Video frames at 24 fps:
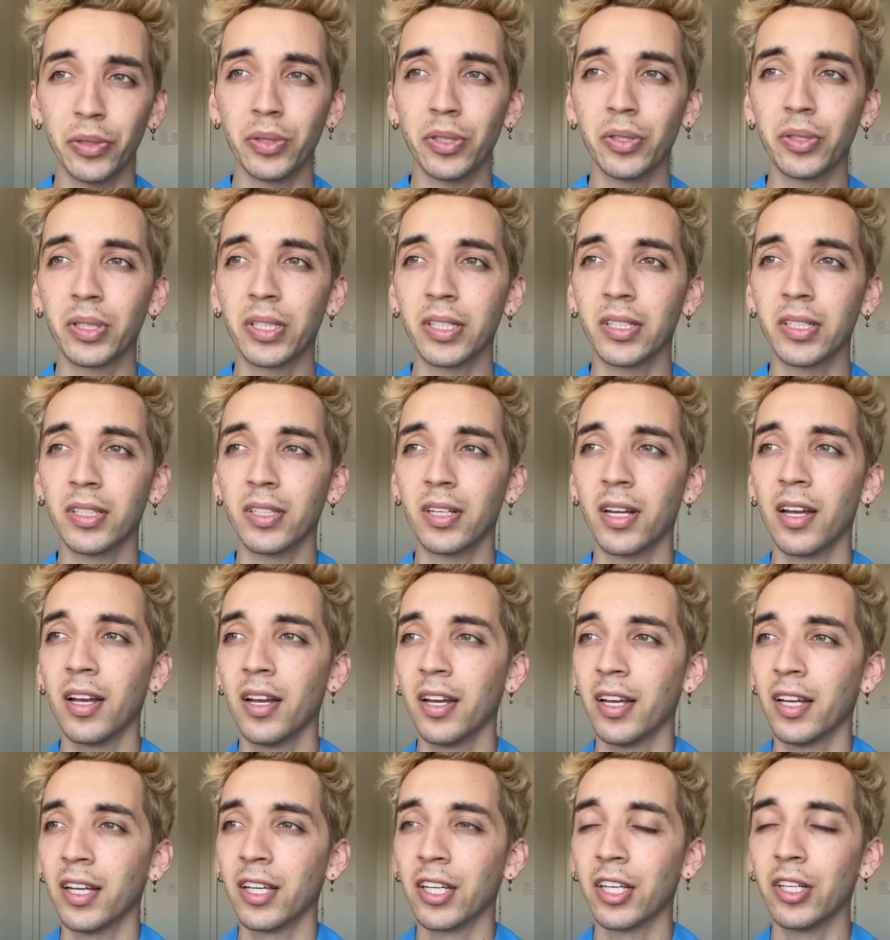You can,
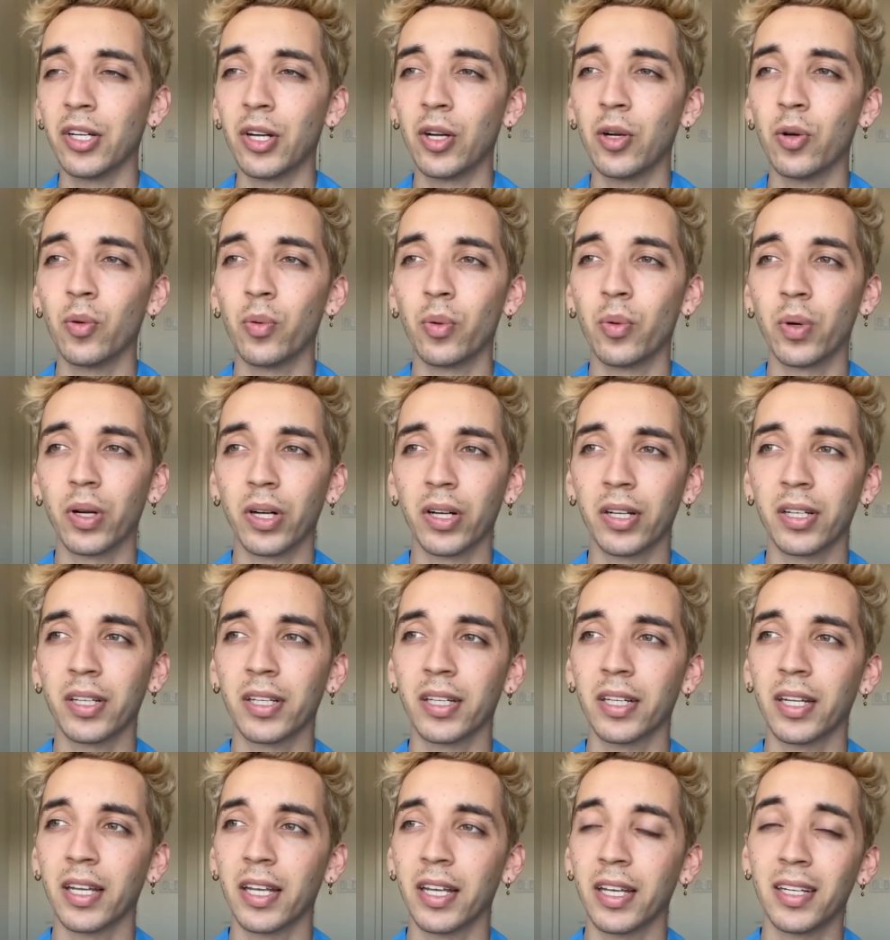work
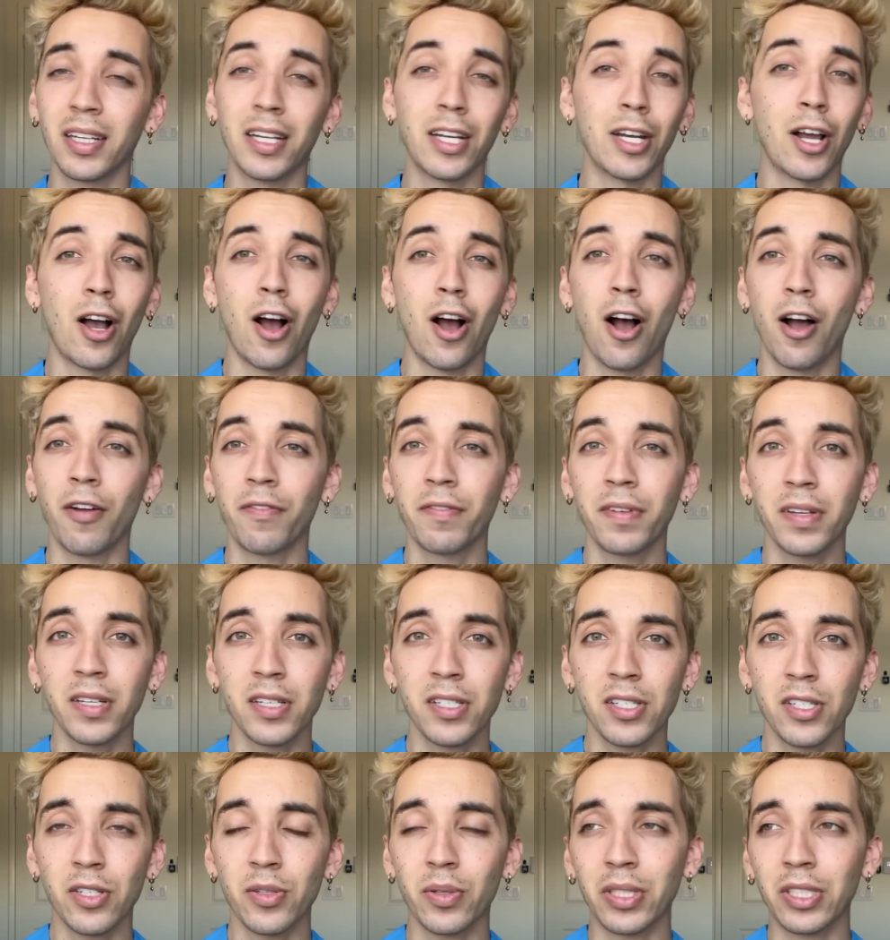in an
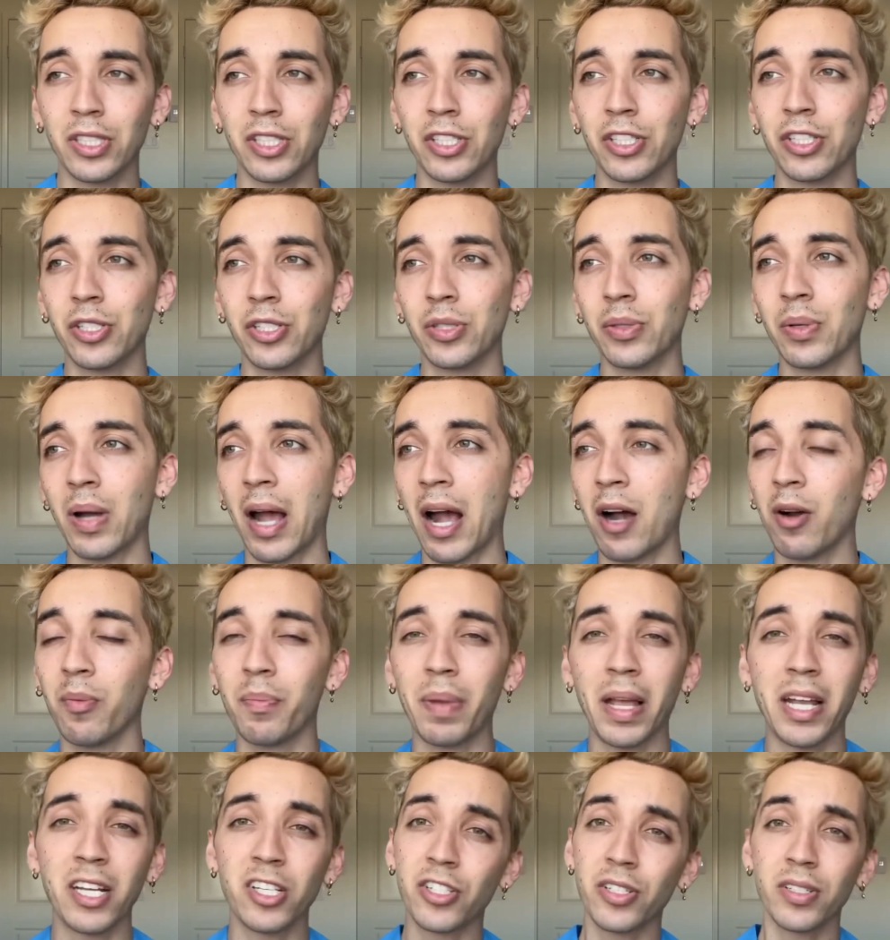office, you can do
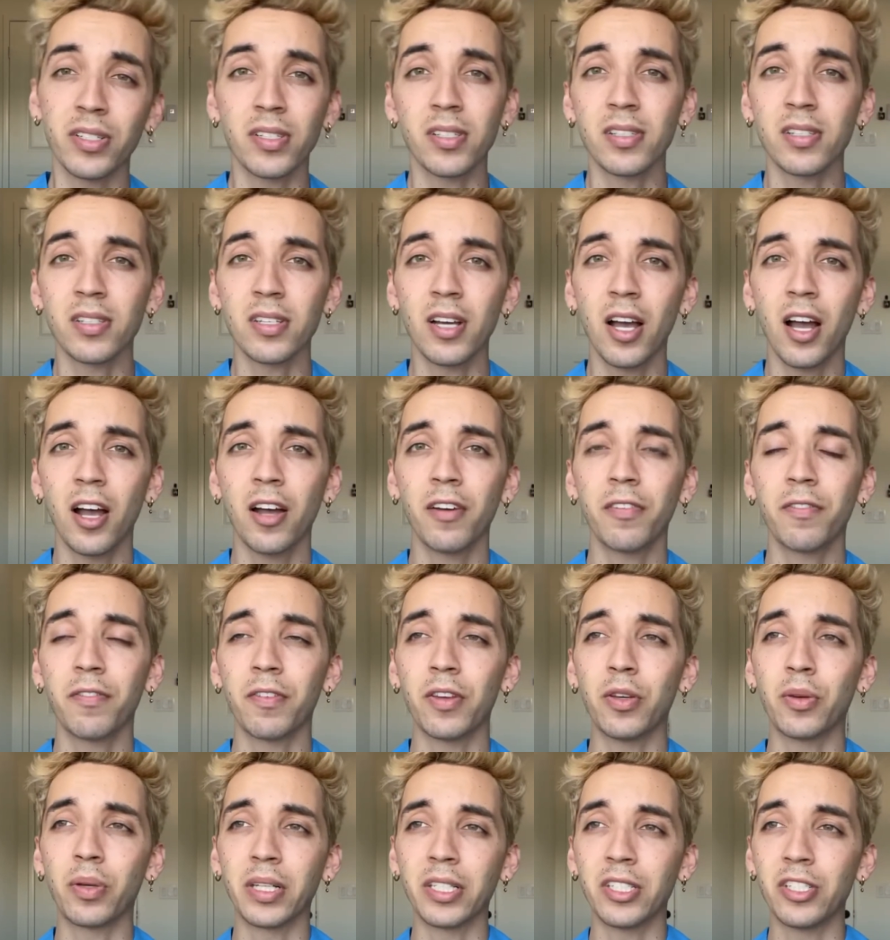outpatient stuff, you
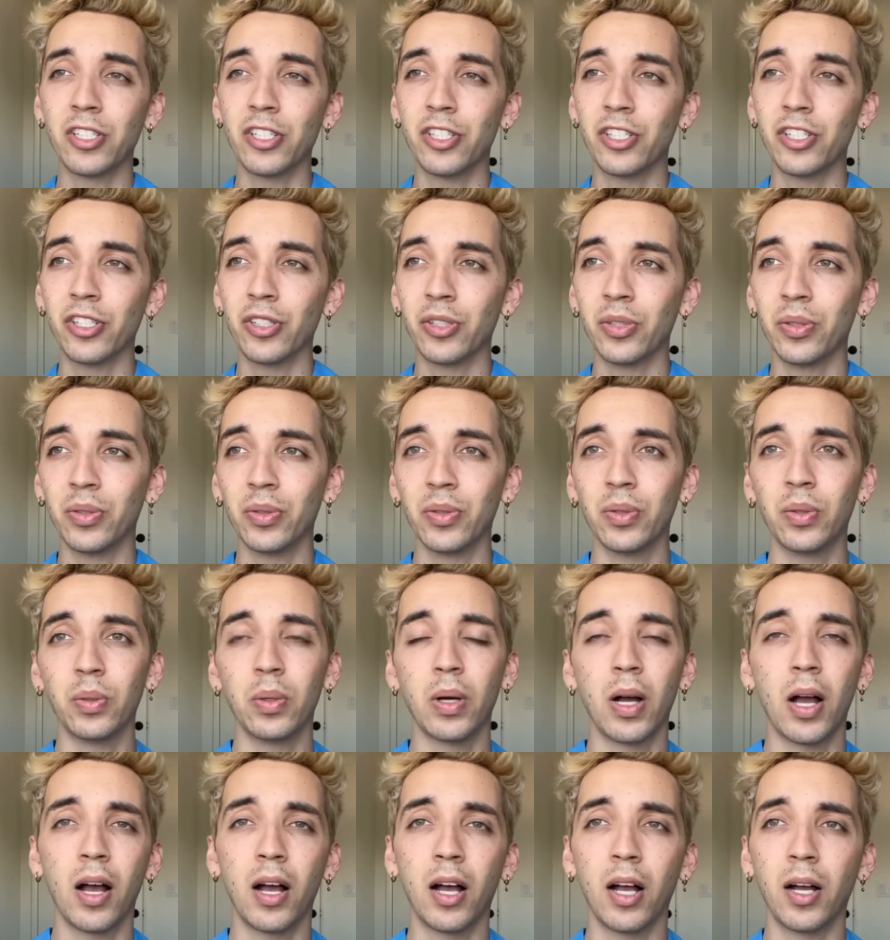can do
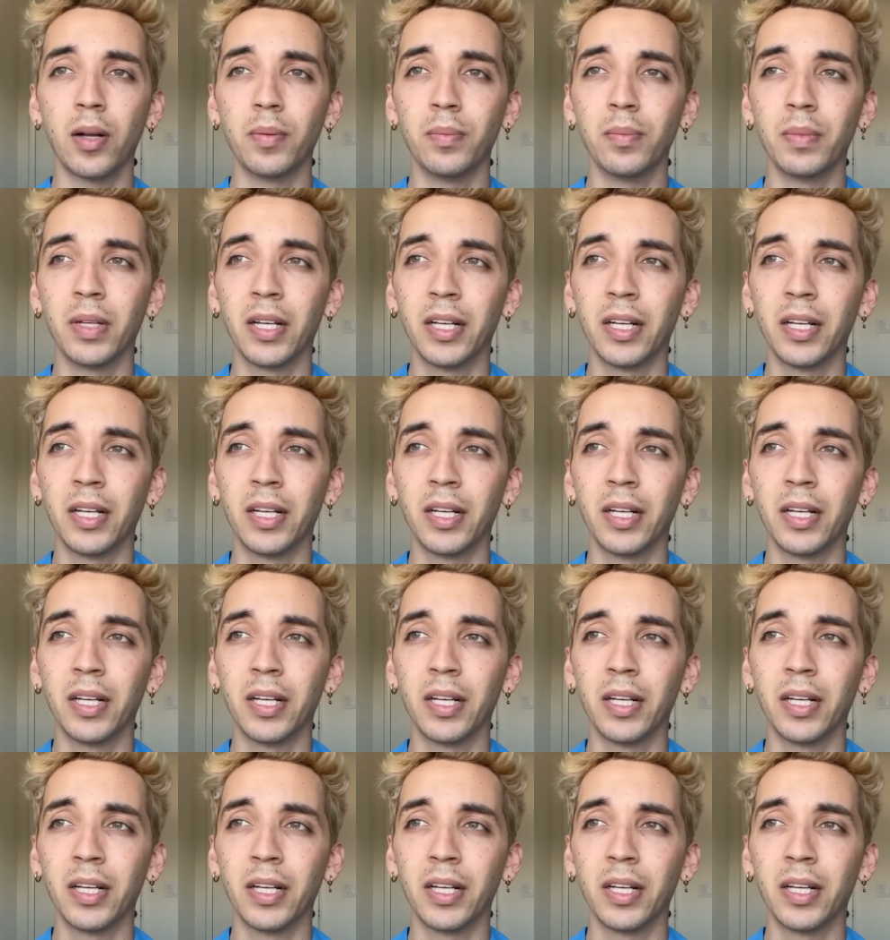help